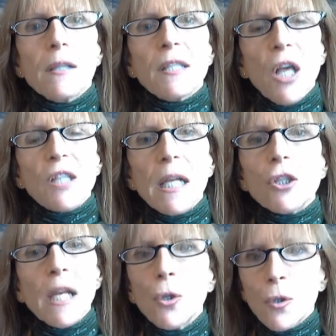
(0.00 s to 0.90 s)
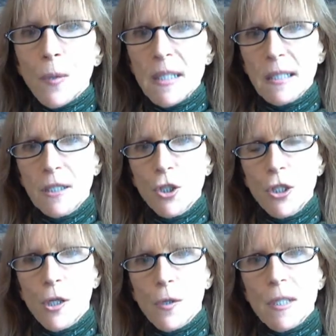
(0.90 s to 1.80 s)
Sun at 2 degrees
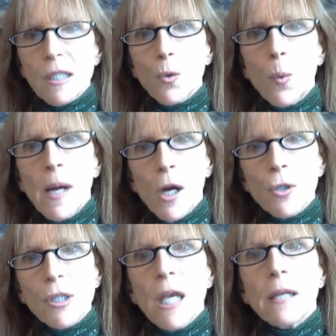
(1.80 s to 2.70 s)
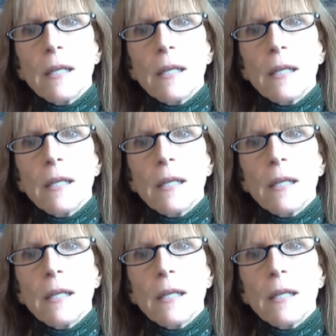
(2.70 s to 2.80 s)
Sagittarius squares